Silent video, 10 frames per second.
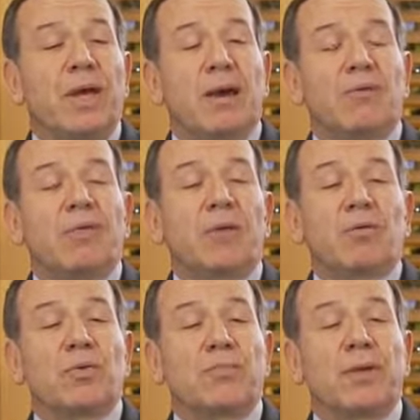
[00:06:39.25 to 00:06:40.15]
Everything
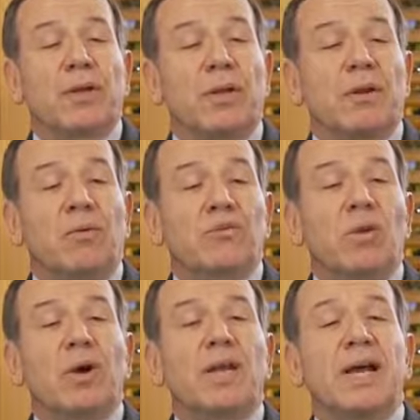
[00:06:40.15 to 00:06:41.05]
was repealed and it was
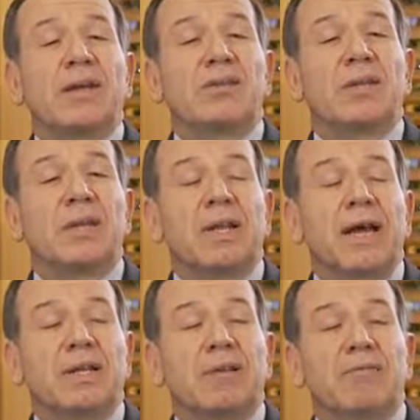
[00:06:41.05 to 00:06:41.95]
organized in the
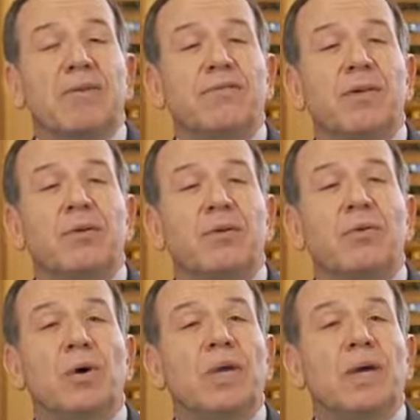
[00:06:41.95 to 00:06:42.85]

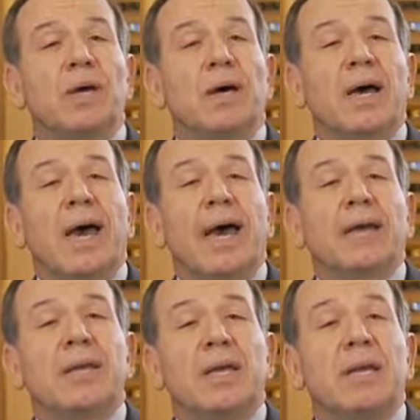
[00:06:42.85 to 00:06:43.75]
1952 Act.